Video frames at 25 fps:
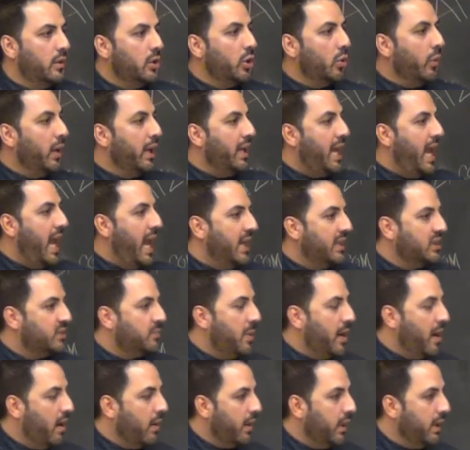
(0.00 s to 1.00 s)
Lorraine
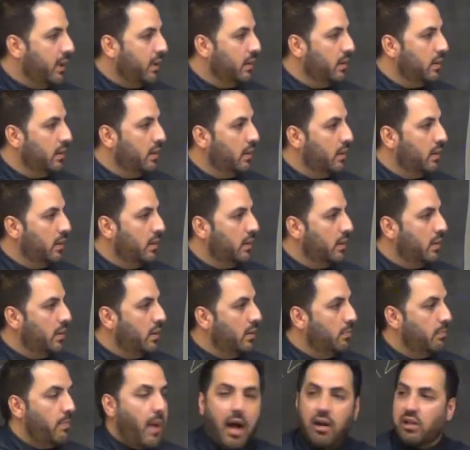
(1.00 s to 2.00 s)
Hansberry.
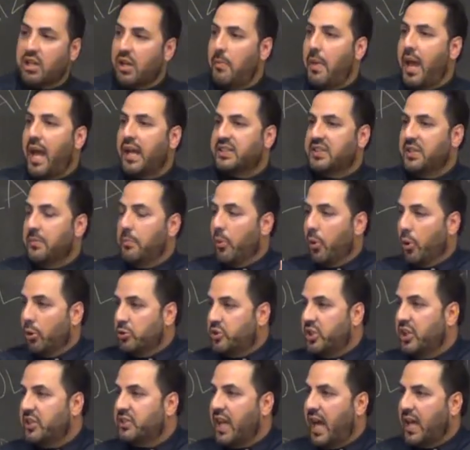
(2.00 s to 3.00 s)
Malcolm X
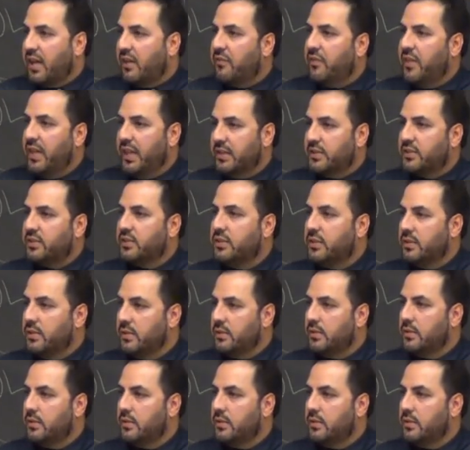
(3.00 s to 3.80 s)
emerges out of this.